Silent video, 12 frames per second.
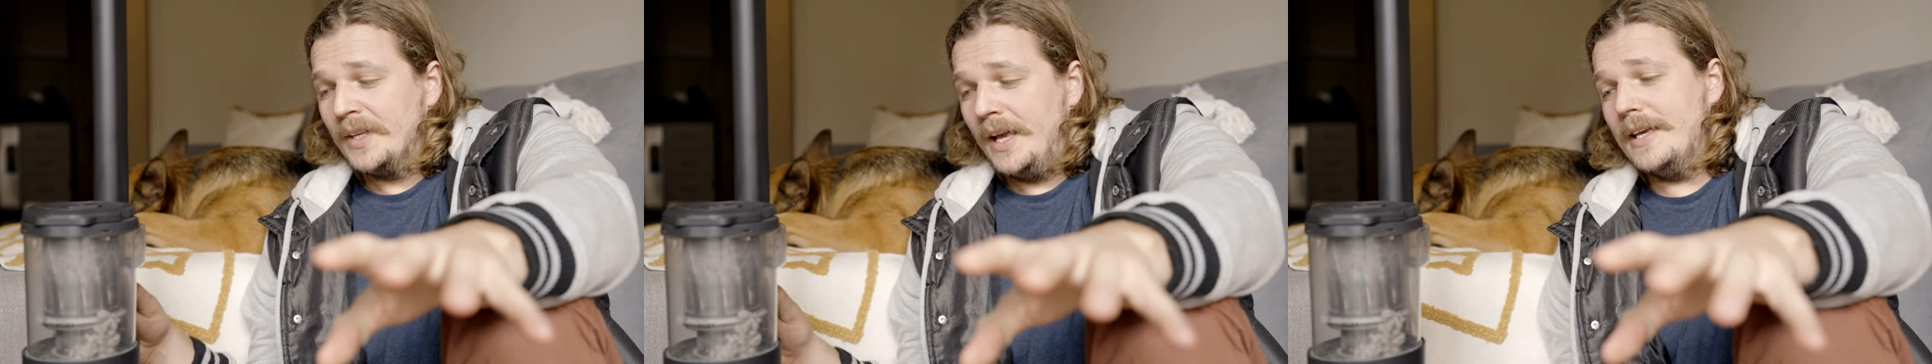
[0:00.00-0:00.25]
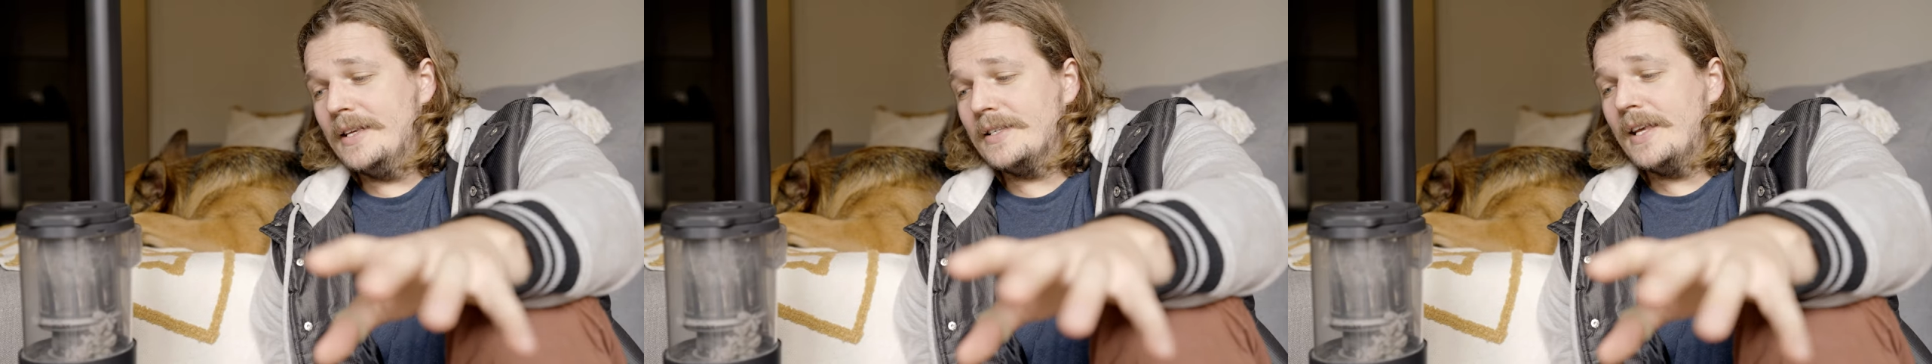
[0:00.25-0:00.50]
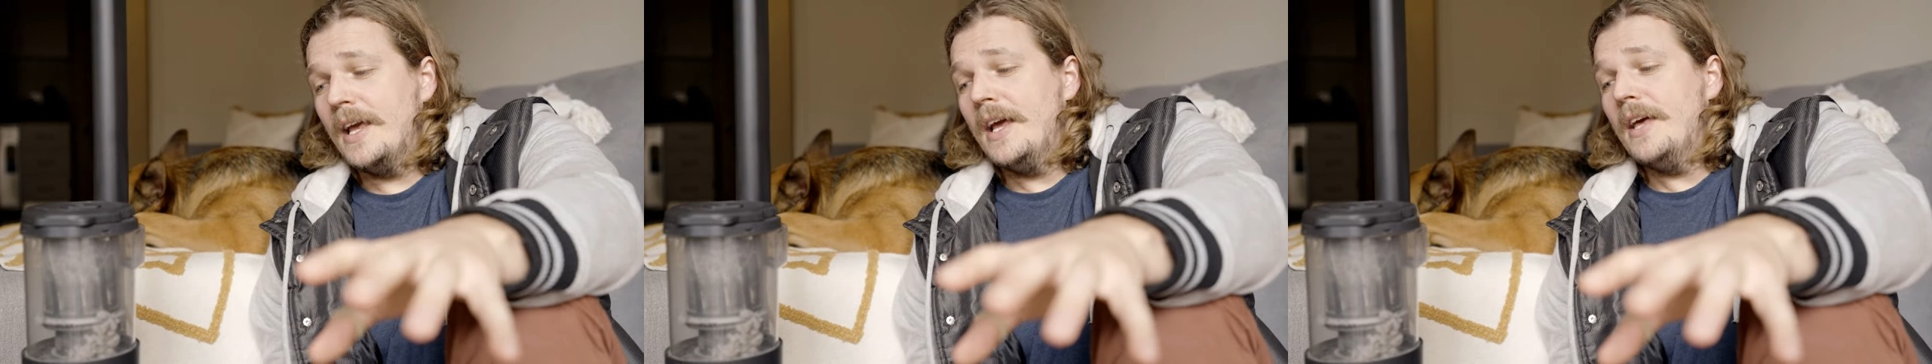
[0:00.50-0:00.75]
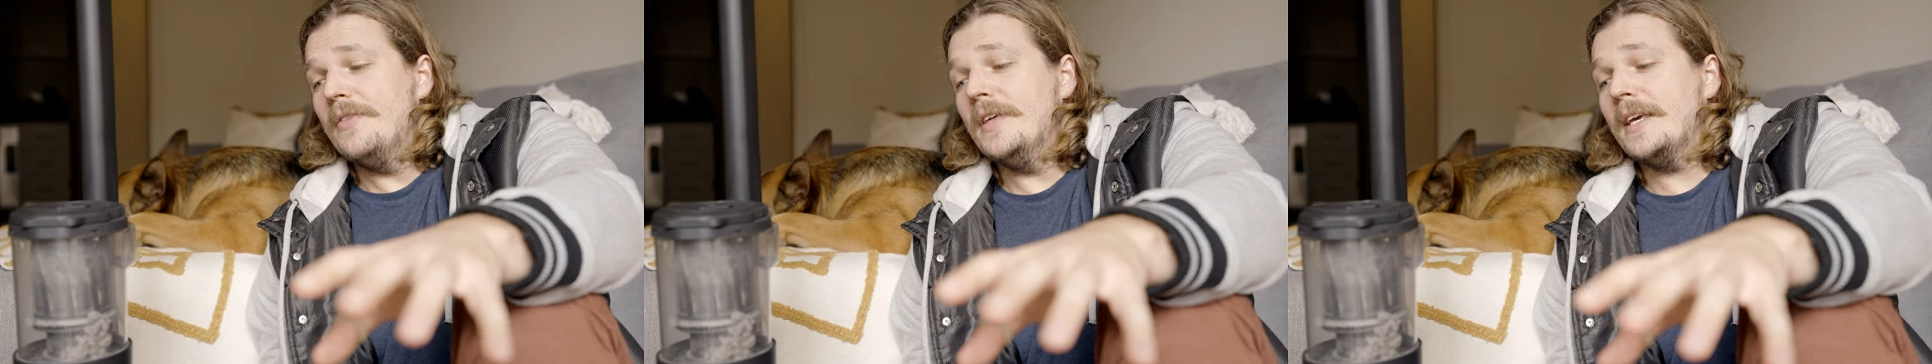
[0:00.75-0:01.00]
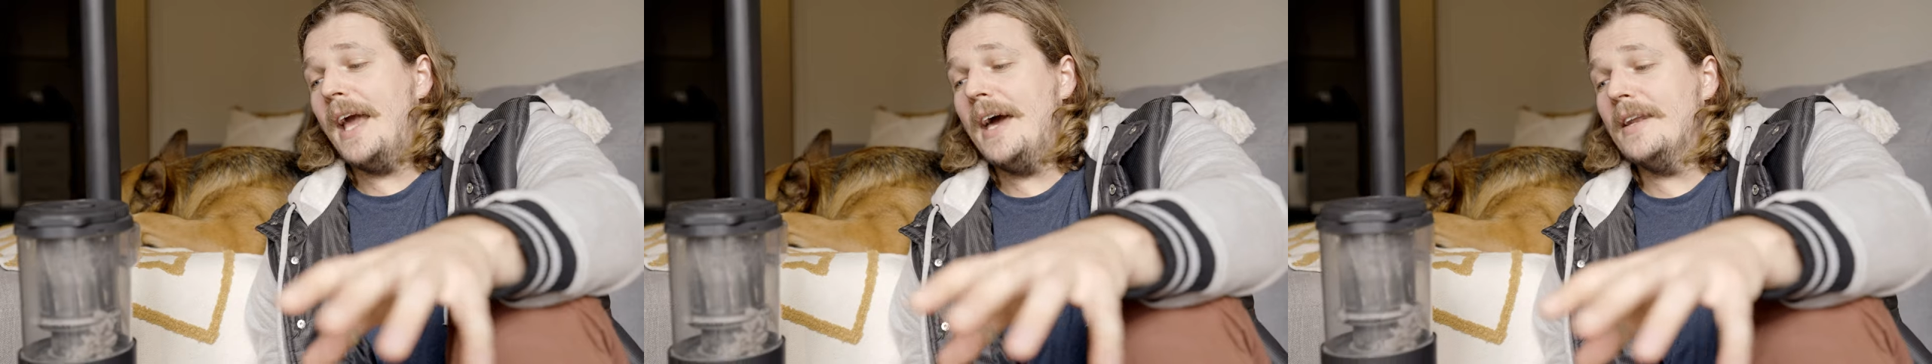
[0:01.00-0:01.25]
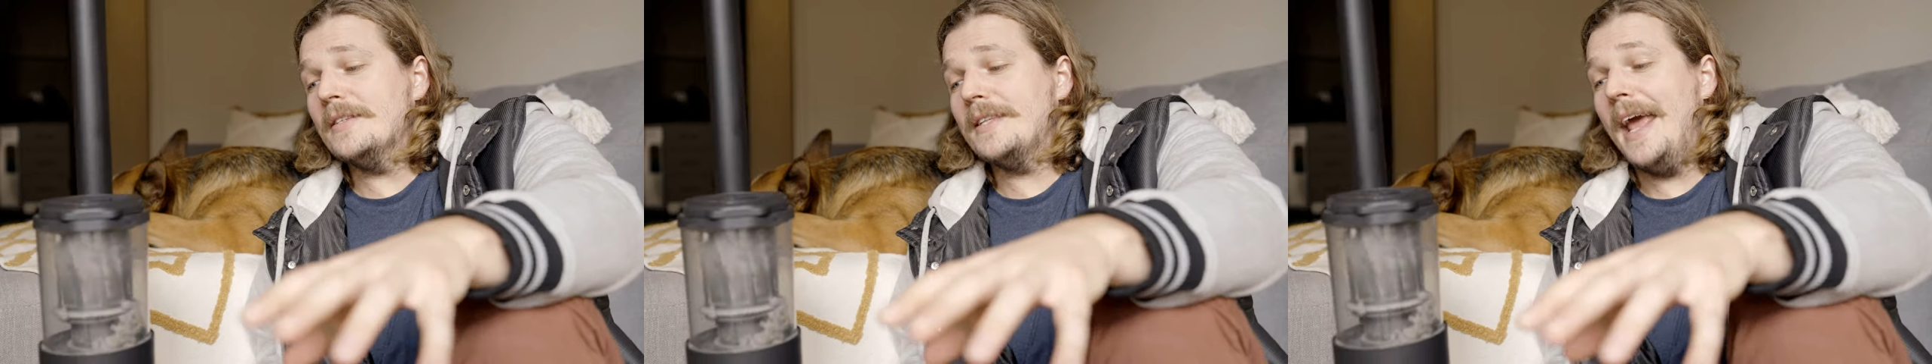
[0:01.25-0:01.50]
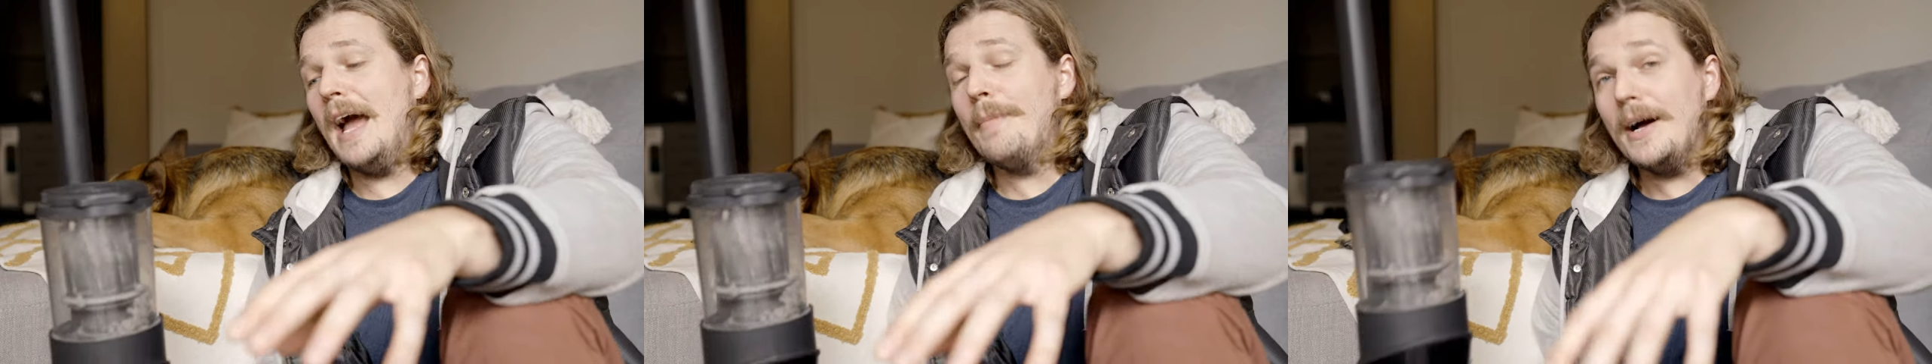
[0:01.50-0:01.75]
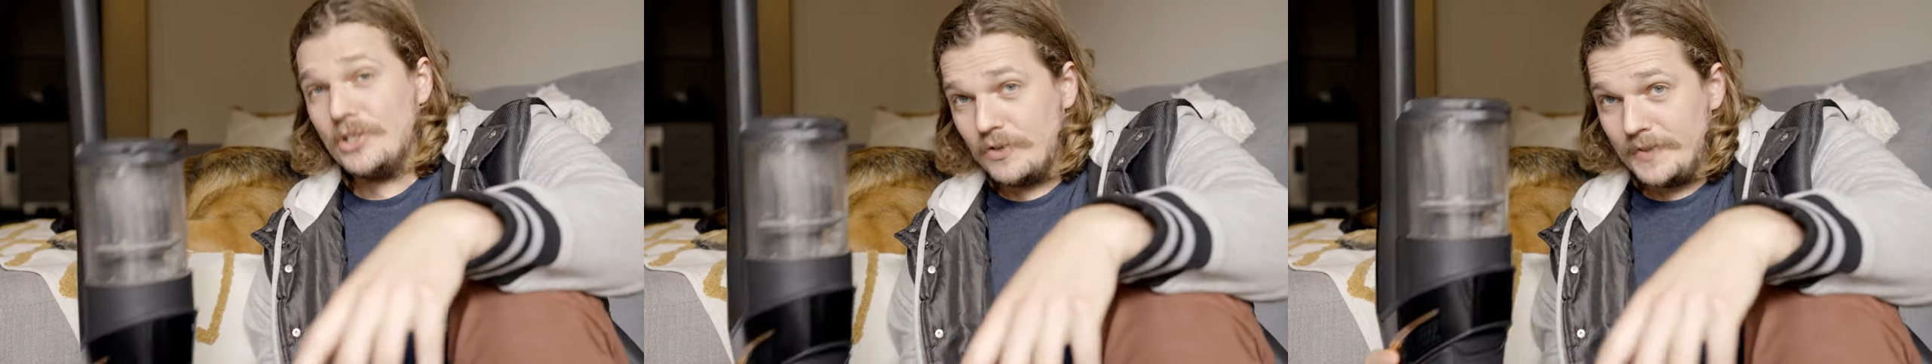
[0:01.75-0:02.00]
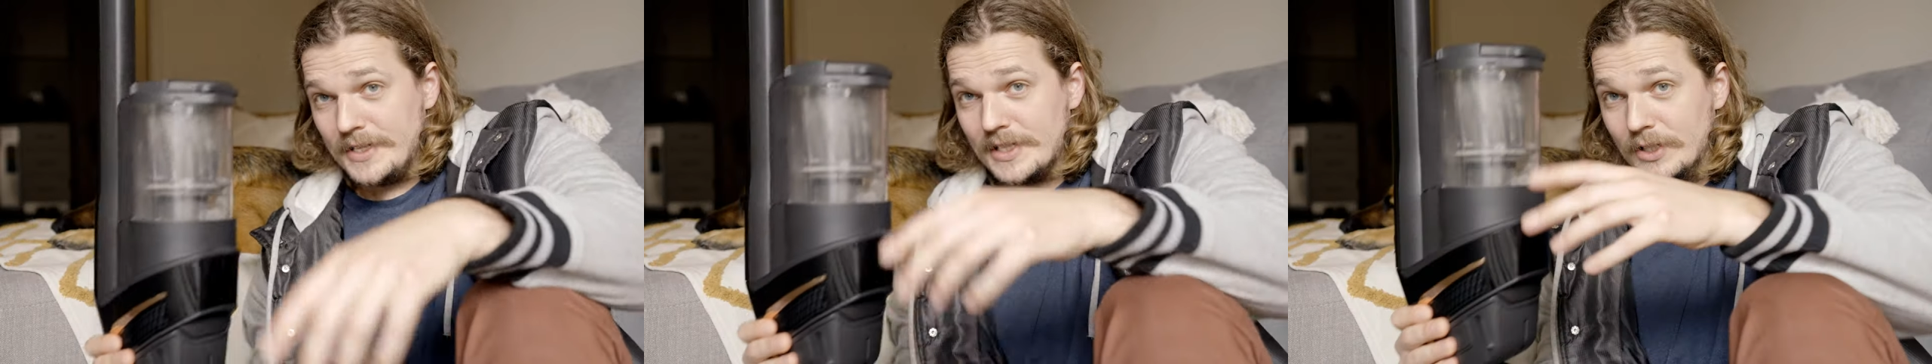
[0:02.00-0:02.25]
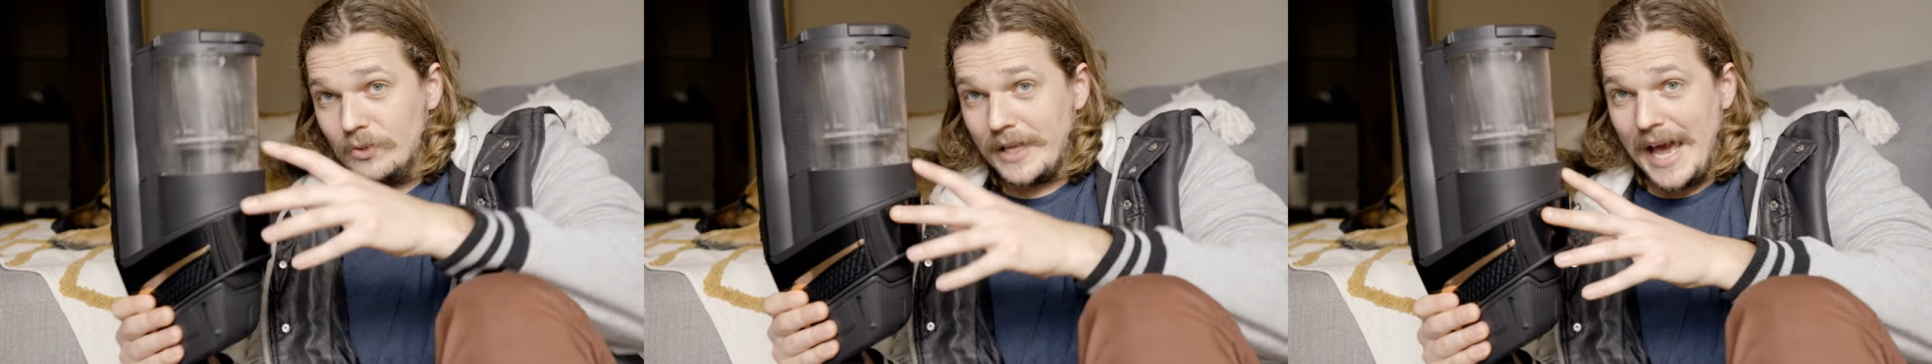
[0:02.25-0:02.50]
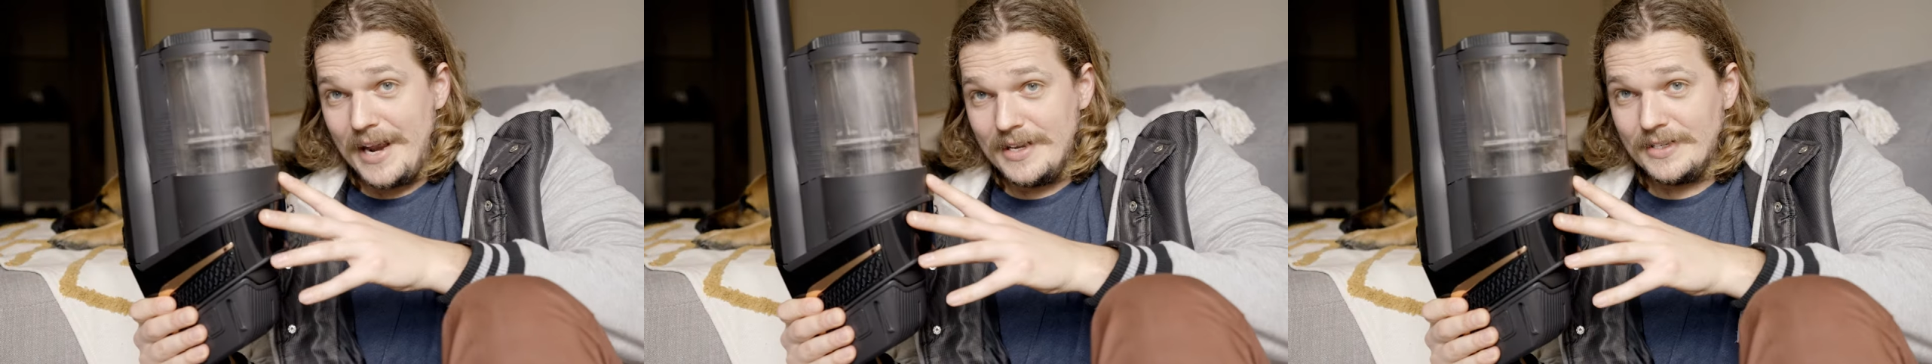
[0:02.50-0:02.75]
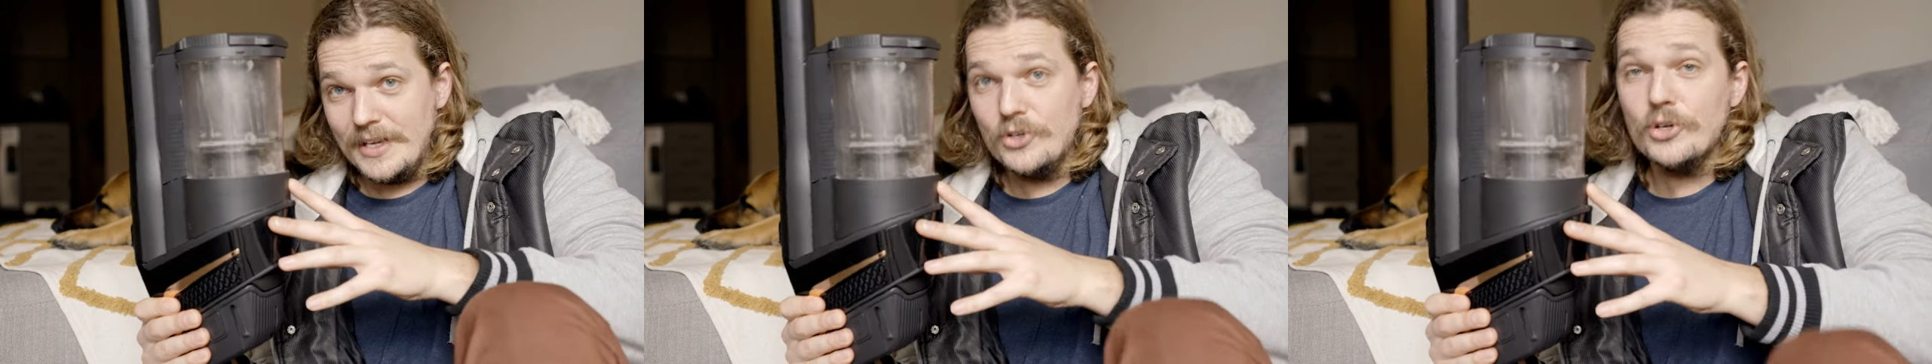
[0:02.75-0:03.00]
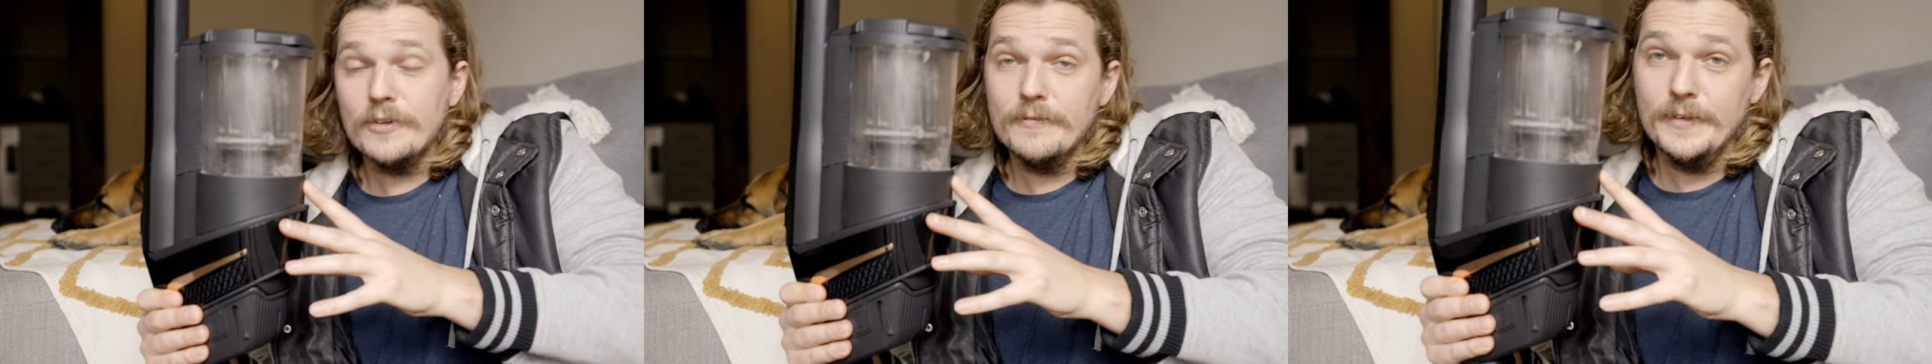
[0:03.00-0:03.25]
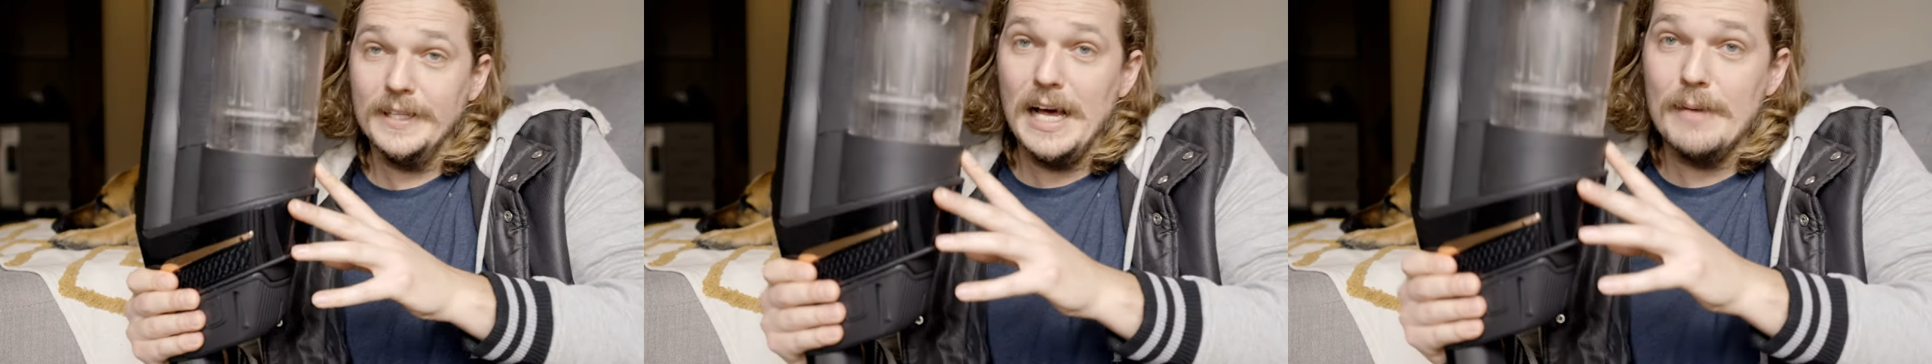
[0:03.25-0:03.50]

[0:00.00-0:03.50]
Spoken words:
is the canister, how much of this little canister you can fill